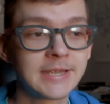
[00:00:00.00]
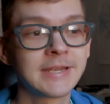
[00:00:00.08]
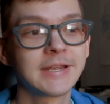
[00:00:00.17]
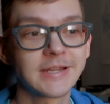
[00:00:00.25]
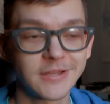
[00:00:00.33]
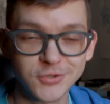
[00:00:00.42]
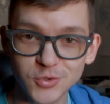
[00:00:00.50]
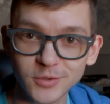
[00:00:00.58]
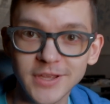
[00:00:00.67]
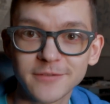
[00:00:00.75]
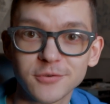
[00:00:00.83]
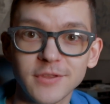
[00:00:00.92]
and then
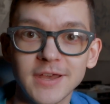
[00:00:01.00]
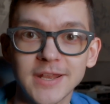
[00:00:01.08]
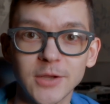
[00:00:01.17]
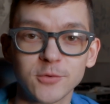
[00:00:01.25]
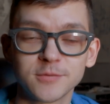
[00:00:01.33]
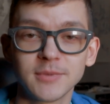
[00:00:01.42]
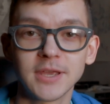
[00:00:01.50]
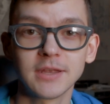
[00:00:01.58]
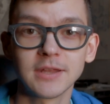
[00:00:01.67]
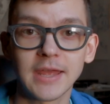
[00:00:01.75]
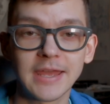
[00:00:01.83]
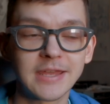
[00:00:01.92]
shortly after that, I was
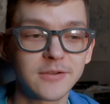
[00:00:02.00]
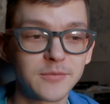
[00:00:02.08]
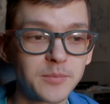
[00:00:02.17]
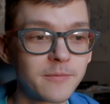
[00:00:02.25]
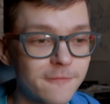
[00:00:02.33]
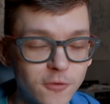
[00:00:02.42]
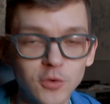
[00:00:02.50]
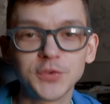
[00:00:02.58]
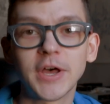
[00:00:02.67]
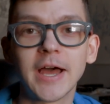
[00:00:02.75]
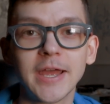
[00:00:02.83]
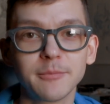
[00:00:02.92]
made a
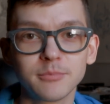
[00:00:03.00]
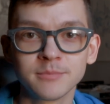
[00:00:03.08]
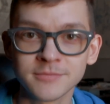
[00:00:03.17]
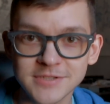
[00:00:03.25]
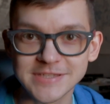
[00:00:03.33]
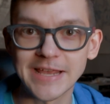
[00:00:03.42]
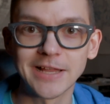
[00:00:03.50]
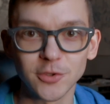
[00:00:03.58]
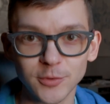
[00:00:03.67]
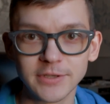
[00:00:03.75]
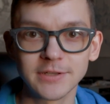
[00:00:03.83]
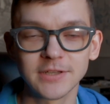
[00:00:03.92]
full-time
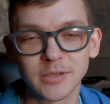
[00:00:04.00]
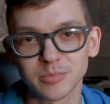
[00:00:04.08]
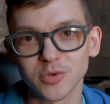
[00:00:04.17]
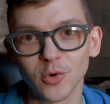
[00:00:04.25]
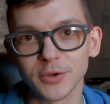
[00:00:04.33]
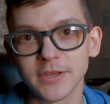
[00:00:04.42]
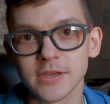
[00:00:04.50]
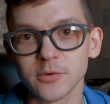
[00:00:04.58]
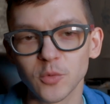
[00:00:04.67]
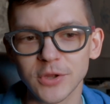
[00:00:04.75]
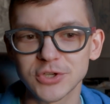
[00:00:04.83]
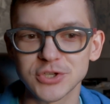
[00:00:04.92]
salaried employee,
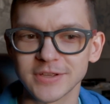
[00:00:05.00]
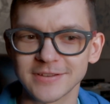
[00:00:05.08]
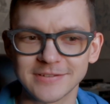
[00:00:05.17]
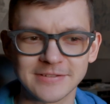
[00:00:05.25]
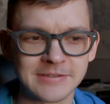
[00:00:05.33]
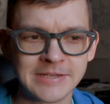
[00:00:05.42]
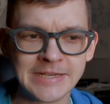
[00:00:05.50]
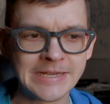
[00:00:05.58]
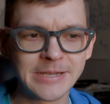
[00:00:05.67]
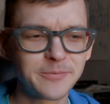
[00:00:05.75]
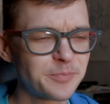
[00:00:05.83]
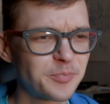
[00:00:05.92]
which is
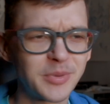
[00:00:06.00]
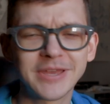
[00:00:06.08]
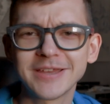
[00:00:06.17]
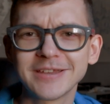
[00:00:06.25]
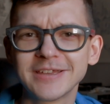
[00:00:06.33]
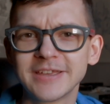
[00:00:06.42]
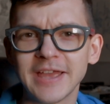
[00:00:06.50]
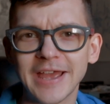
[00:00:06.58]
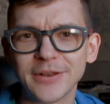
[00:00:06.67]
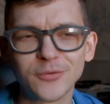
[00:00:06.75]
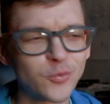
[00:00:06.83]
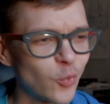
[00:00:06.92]
big and